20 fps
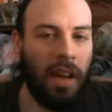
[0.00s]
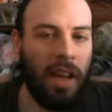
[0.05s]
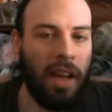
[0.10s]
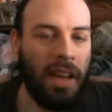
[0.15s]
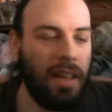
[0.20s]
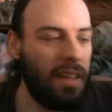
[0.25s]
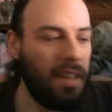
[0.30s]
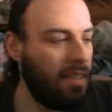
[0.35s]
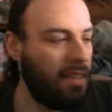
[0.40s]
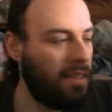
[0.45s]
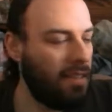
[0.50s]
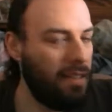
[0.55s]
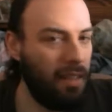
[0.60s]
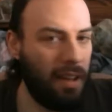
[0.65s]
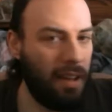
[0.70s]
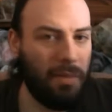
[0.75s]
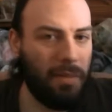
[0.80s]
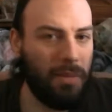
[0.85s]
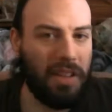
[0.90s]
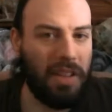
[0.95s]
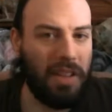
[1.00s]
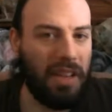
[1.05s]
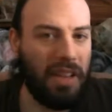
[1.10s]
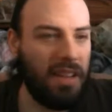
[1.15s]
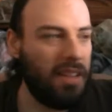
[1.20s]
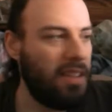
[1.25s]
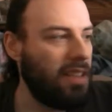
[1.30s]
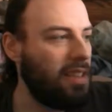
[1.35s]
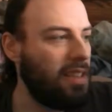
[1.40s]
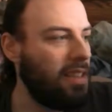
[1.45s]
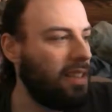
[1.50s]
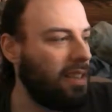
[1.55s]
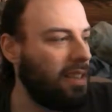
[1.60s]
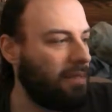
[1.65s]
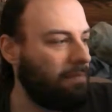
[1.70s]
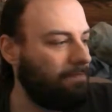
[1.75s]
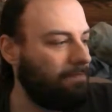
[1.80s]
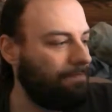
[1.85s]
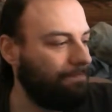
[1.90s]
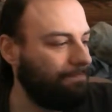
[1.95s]
There's not much here.
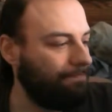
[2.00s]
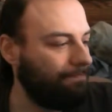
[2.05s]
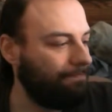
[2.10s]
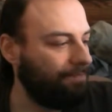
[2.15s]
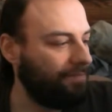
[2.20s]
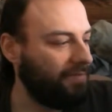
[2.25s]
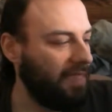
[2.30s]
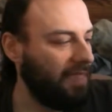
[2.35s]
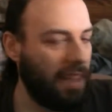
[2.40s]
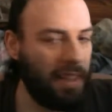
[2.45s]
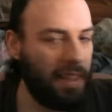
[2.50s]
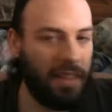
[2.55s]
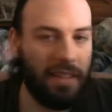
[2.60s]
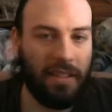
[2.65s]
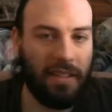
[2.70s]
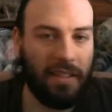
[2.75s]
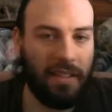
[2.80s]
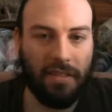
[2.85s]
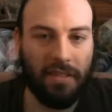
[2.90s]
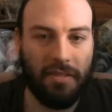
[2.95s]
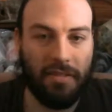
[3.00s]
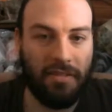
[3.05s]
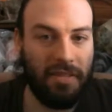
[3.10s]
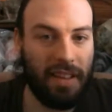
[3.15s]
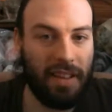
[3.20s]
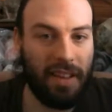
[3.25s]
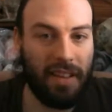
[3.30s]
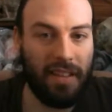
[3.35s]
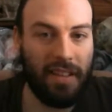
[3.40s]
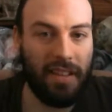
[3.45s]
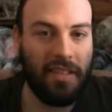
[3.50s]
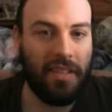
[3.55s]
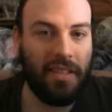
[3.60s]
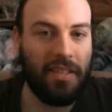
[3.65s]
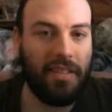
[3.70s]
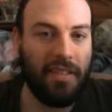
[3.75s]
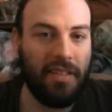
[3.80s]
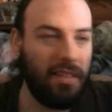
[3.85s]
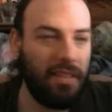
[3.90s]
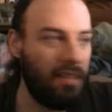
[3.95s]
Yeah. So I guess let's get
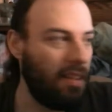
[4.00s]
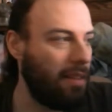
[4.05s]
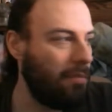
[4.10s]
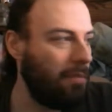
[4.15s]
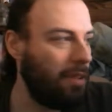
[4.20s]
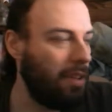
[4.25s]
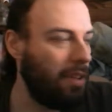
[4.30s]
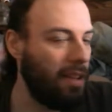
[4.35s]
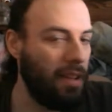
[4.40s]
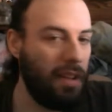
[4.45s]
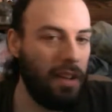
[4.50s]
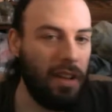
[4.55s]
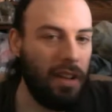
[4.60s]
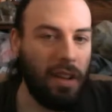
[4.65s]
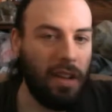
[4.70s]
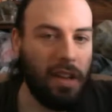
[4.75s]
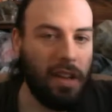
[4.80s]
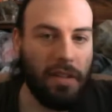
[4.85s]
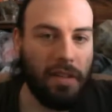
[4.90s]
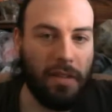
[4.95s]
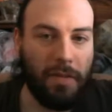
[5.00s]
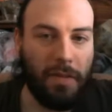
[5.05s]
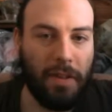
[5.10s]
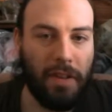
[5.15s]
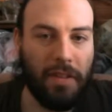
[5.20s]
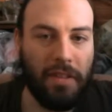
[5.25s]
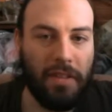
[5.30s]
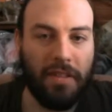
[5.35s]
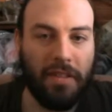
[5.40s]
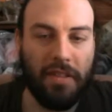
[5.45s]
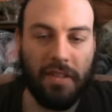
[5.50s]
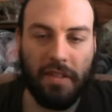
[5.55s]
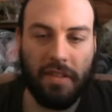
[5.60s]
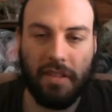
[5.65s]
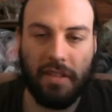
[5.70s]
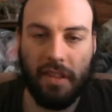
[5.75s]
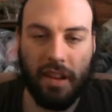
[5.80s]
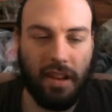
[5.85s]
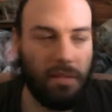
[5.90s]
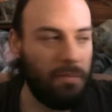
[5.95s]
started. The first
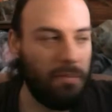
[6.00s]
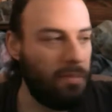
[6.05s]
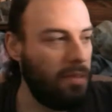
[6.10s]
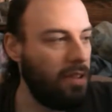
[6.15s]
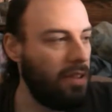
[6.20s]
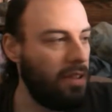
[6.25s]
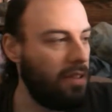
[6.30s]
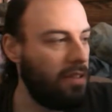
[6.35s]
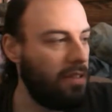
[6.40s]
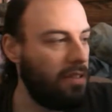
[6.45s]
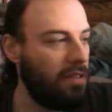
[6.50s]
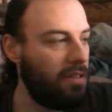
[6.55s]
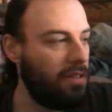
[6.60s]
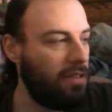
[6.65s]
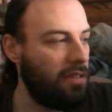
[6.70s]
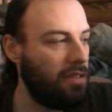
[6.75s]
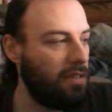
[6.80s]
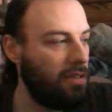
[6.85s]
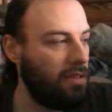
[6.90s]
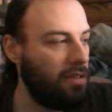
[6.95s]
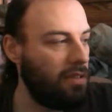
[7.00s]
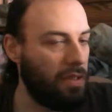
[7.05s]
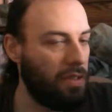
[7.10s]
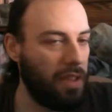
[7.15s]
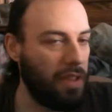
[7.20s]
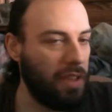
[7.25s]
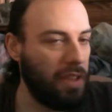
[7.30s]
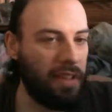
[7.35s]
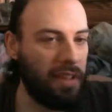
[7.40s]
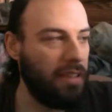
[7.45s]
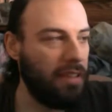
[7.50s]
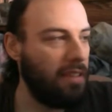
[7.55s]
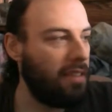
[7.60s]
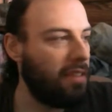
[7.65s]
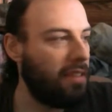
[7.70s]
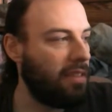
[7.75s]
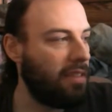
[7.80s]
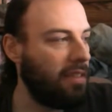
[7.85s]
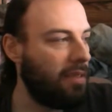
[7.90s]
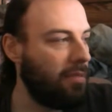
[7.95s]
two
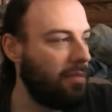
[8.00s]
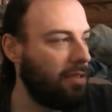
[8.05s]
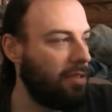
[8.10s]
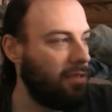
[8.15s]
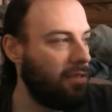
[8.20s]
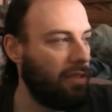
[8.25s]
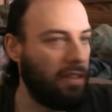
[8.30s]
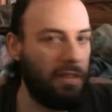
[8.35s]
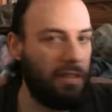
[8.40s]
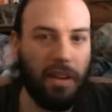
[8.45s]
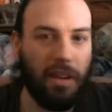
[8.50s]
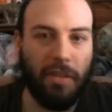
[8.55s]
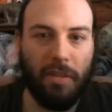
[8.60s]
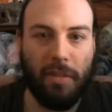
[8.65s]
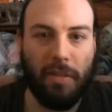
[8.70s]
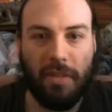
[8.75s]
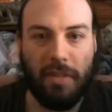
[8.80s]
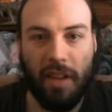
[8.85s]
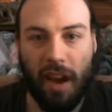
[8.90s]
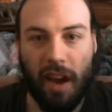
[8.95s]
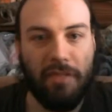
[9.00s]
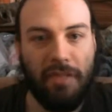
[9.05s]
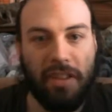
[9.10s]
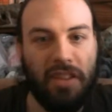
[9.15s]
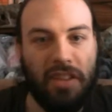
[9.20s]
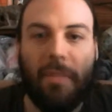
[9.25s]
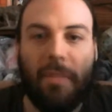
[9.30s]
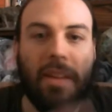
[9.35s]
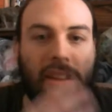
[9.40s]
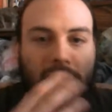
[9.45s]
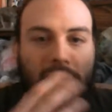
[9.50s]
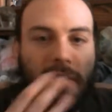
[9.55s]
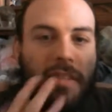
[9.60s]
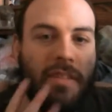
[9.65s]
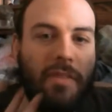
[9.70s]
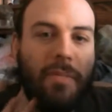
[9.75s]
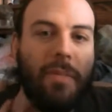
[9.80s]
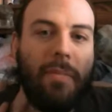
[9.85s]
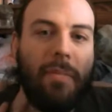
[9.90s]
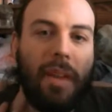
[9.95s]
things I'm going to show you are from Dairanger. I mean, the
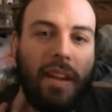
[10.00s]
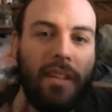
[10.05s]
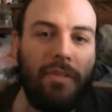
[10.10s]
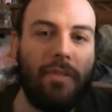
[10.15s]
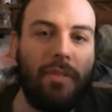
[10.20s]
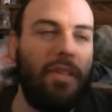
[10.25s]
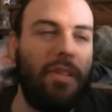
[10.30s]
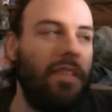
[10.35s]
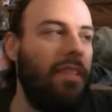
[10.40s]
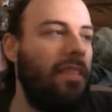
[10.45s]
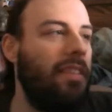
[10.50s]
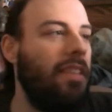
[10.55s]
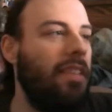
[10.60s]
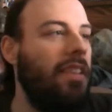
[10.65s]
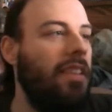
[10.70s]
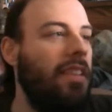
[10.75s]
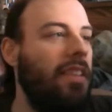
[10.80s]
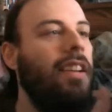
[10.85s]
Super Mega Force.